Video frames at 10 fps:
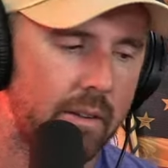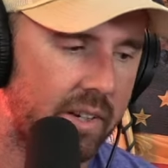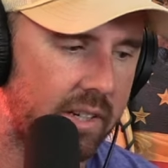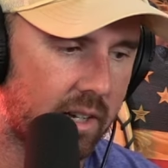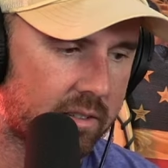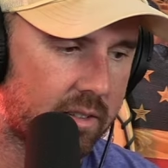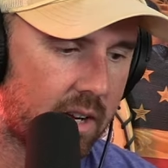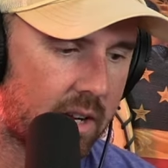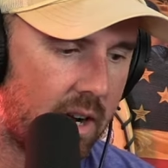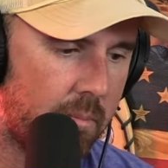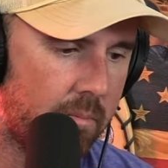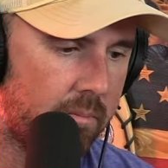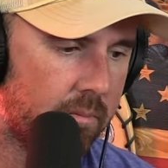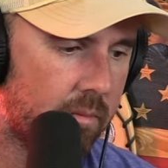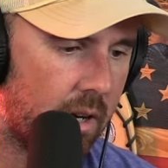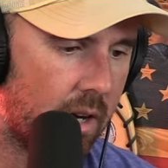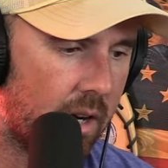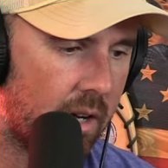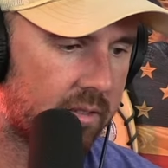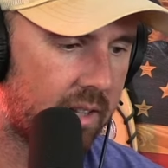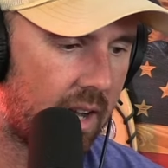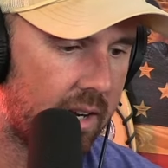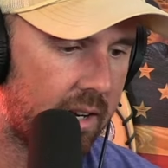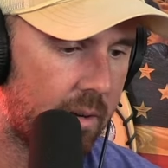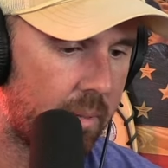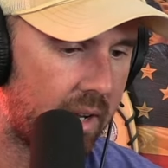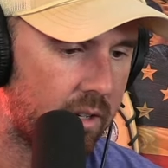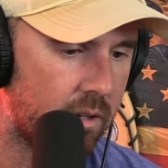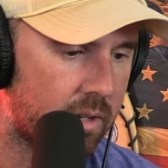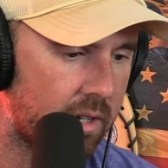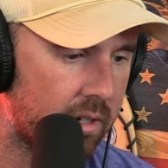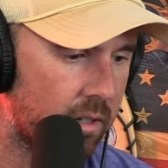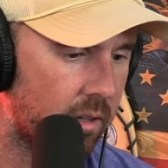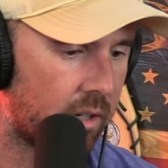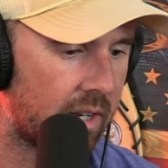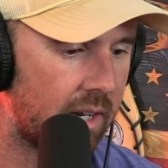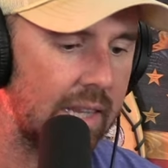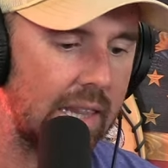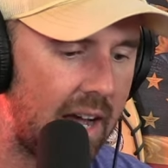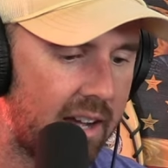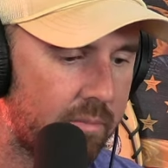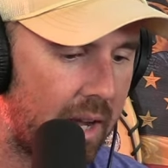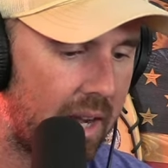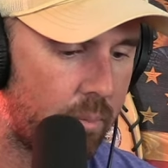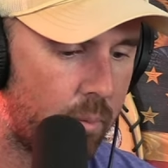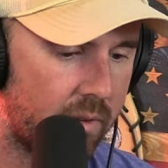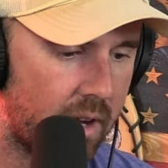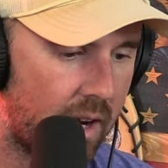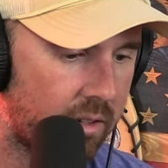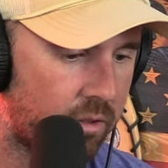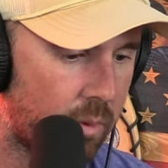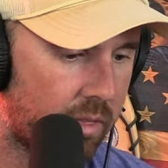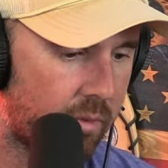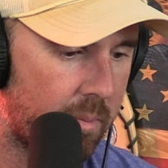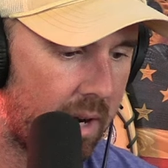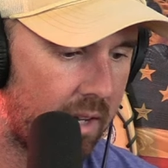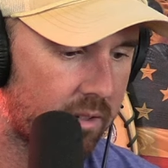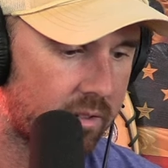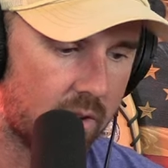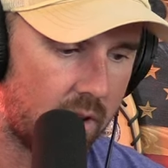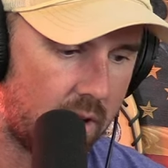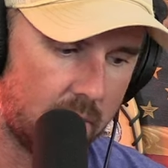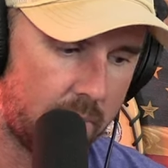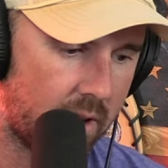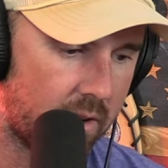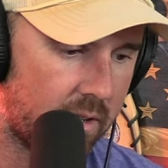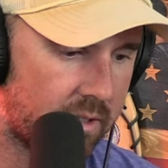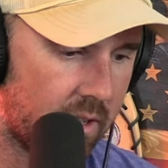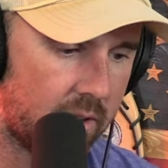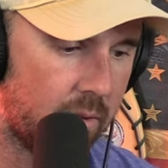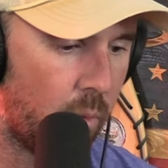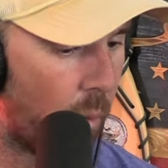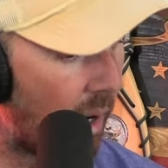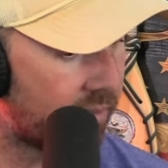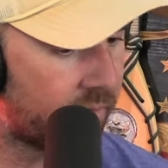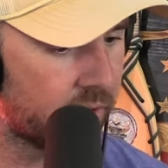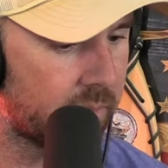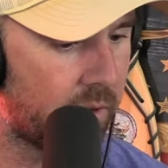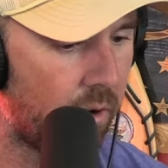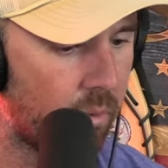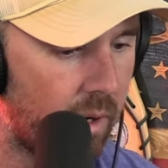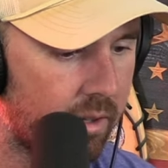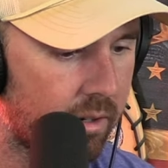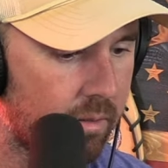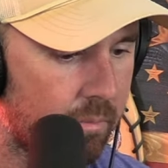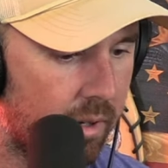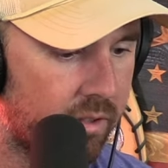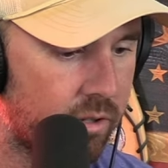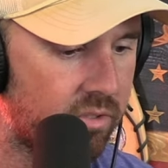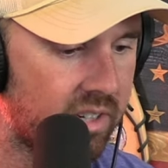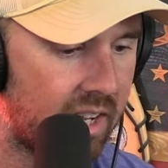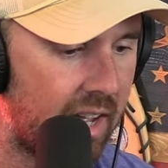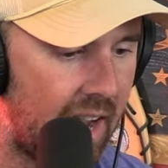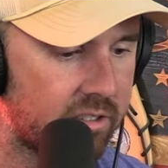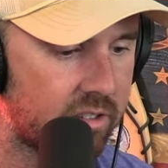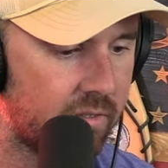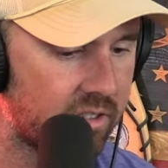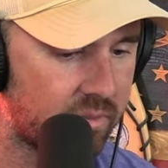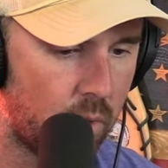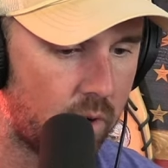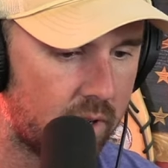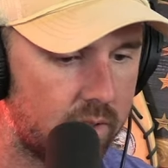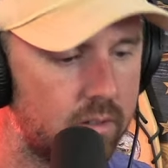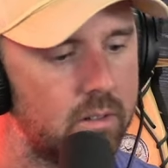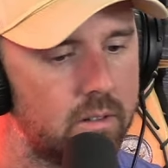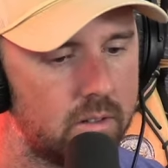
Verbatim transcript: 50ducks.com. Uh, sign up and you can look at a live map. We've got 23 mallards. They're all up there in Ontario. We're waiting for some cold weather, but you said as yep. of this morning,